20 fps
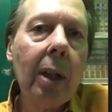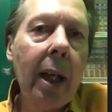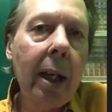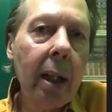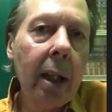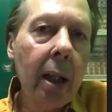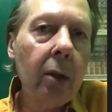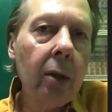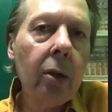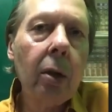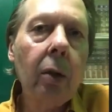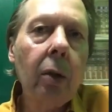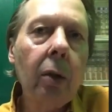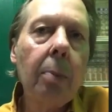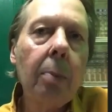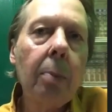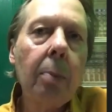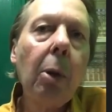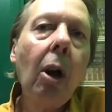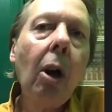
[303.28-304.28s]
and into the
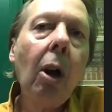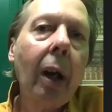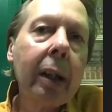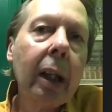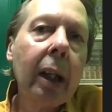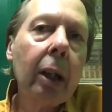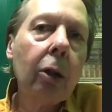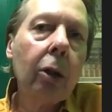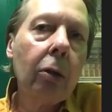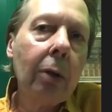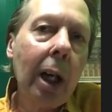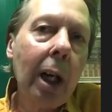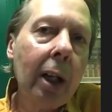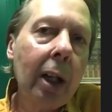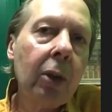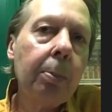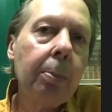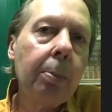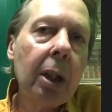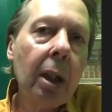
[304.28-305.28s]
parking
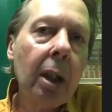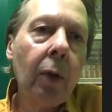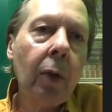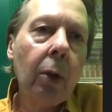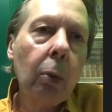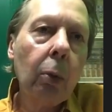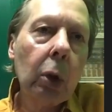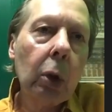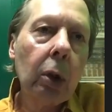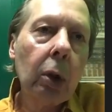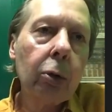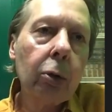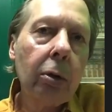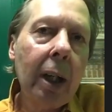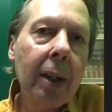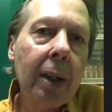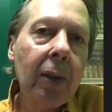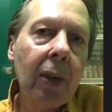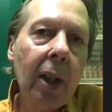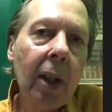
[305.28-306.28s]
garage beneath the World
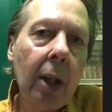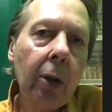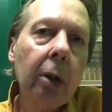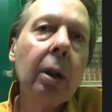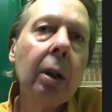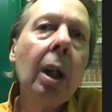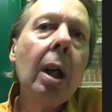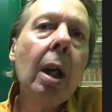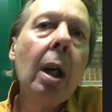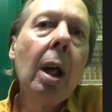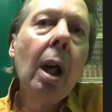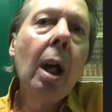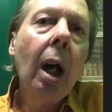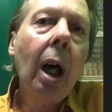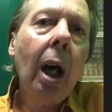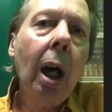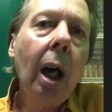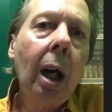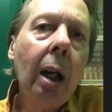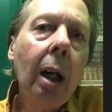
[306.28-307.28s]
Trade Center,
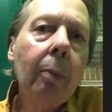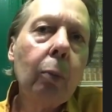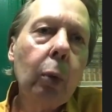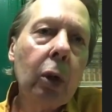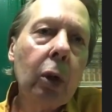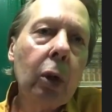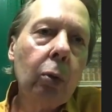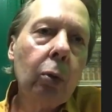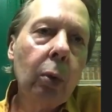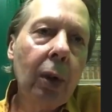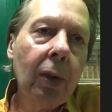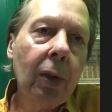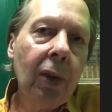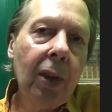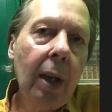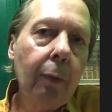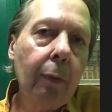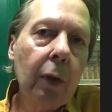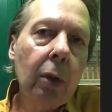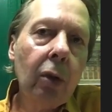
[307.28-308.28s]
which was
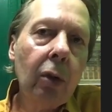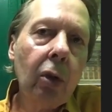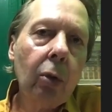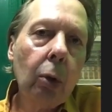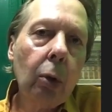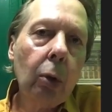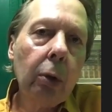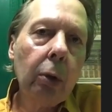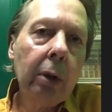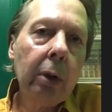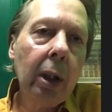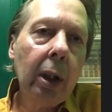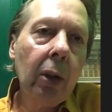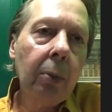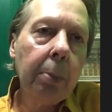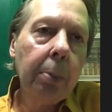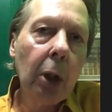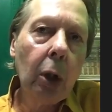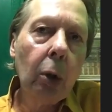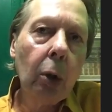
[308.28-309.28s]
7 stories
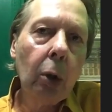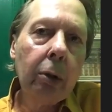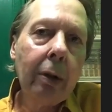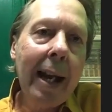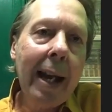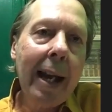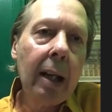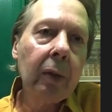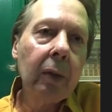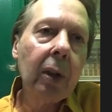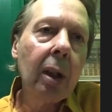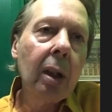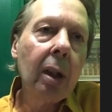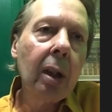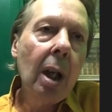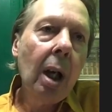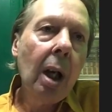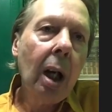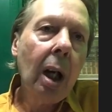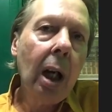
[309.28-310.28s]
below ground.
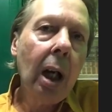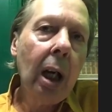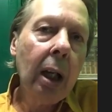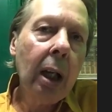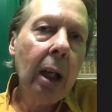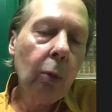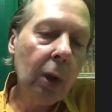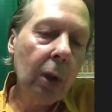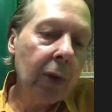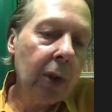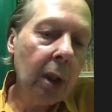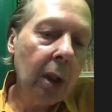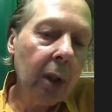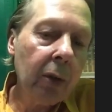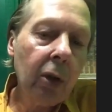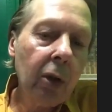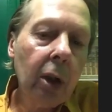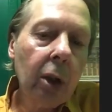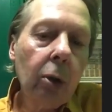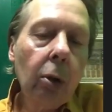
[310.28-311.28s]
It was an
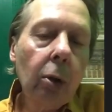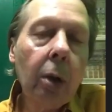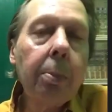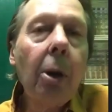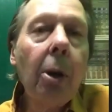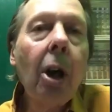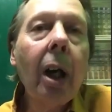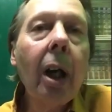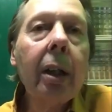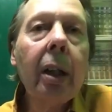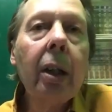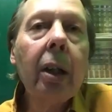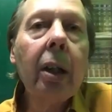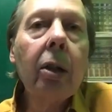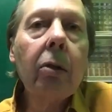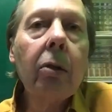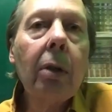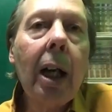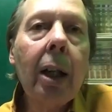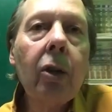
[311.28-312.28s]
unsecured parking
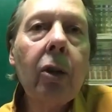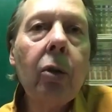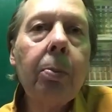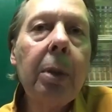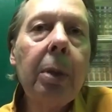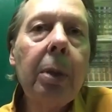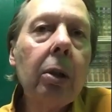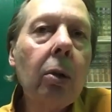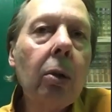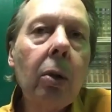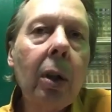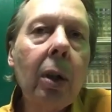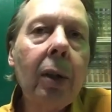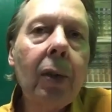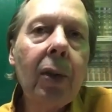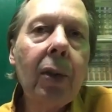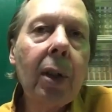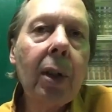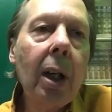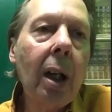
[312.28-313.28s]
garage
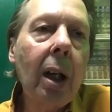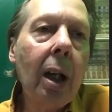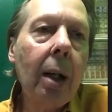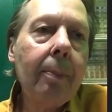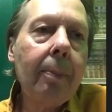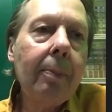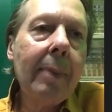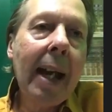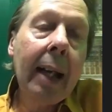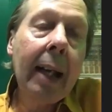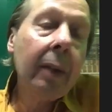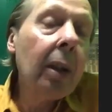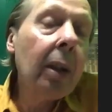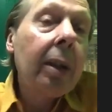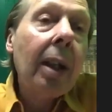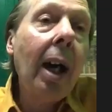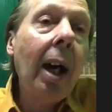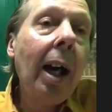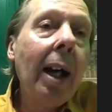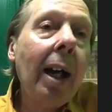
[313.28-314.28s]
because at the
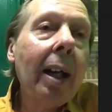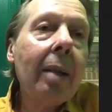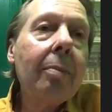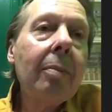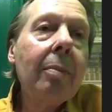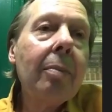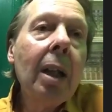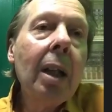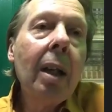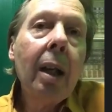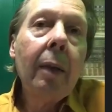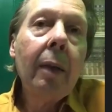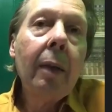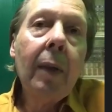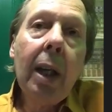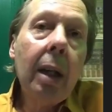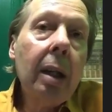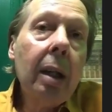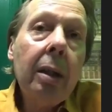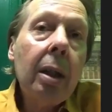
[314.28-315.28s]
time,
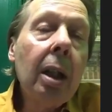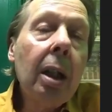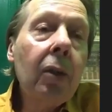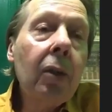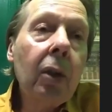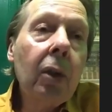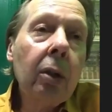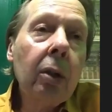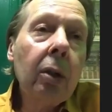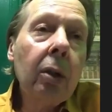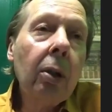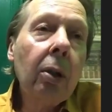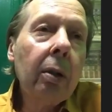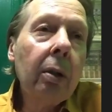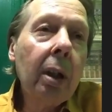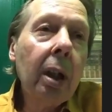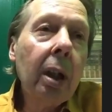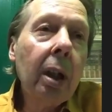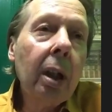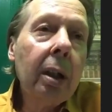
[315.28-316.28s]
they didn't need
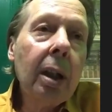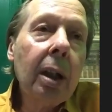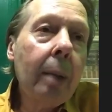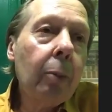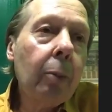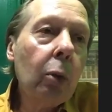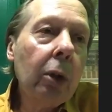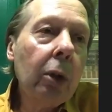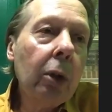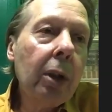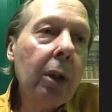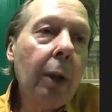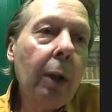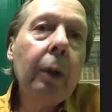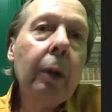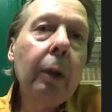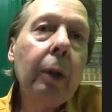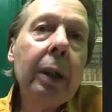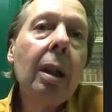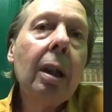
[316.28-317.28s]
security. Times were
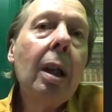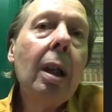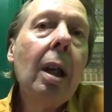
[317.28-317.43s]
different.